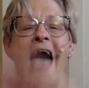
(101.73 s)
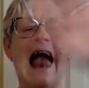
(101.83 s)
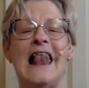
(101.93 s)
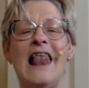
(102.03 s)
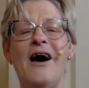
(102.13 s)

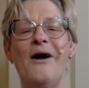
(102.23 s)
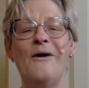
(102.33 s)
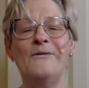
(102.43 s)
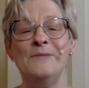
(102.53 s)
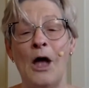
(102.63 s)

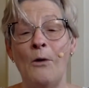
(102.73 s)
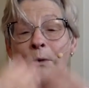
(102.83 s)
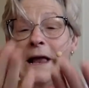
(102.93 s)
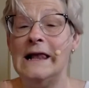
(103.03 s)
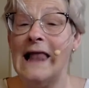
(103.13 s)
hello,
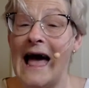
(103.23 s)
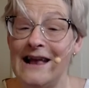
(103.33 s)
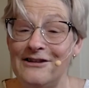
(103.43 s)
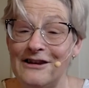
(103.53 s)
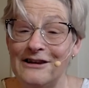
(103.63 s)
we'd
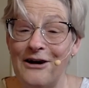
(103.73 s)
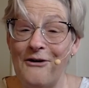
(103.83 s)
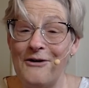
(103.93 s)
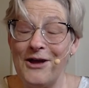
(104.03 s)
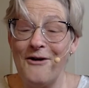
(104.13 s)
like to
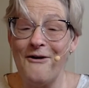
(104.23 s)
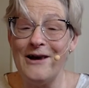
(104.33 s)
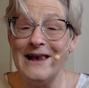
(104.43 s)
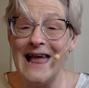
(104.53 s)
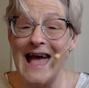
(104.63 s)
know
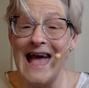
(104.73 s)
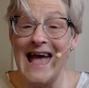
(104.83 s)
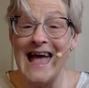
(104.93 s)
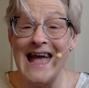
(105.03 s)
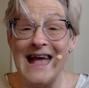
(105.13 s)
your
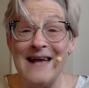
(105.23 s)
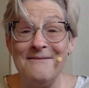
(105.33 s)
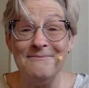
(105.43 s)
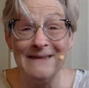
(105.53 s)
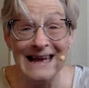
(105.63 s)

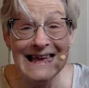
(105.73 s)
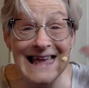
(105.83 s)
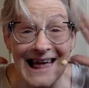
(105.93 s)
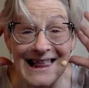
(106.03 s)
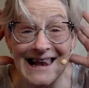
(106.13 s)
name.
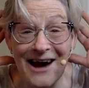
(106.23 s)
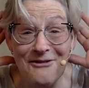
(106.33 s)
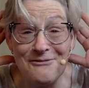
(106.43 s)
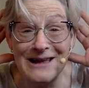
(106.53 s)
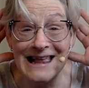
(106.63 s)
Yell it
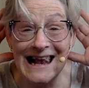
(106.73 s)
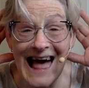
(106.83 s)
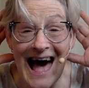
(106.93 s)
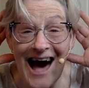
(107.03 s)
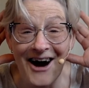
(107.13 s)
out really
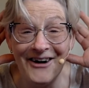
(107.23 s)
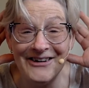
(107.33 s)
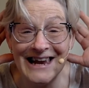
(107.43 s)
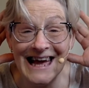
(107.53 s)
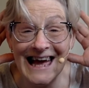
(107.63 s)

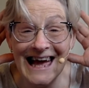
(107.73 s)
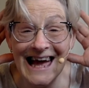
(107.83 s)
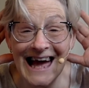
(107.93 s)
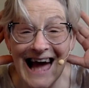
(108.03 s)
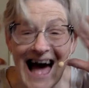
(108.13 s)
loud.
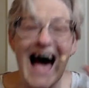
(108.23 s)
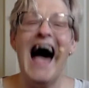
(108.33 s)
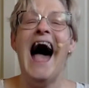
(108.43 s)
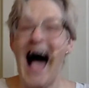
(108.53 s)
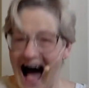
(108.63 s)

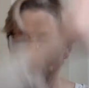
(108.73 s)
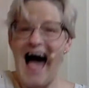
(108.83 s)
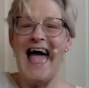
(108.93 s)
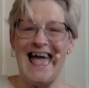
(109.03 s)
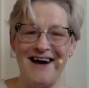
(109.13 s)

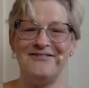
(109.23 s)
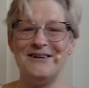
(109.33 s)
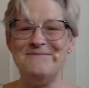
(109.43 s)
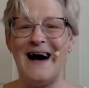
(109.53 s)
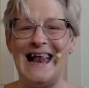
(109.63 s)
Hi,
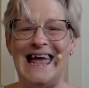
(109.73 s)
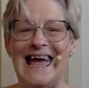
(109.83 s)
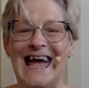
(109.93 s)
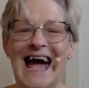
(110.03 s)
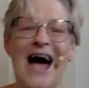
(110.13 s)
everybody.